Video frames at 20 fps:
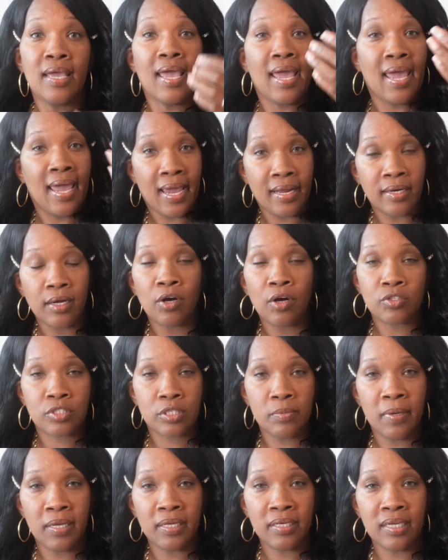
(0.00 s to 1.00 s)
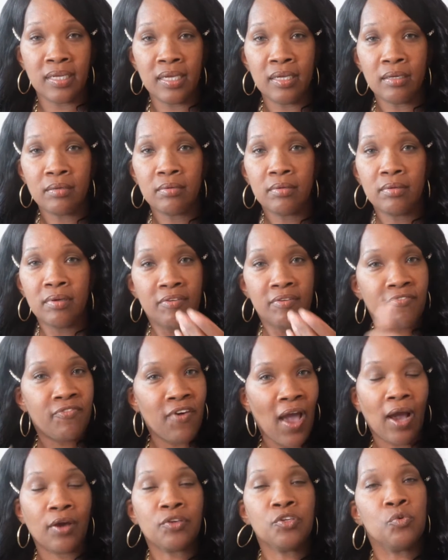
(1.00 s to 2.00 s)
And ultimately,
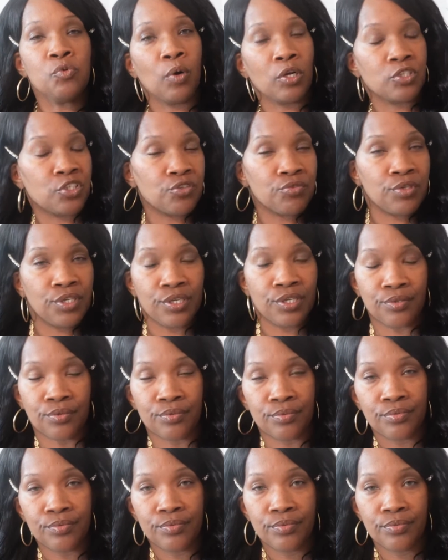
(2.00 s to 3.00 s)
value what you do.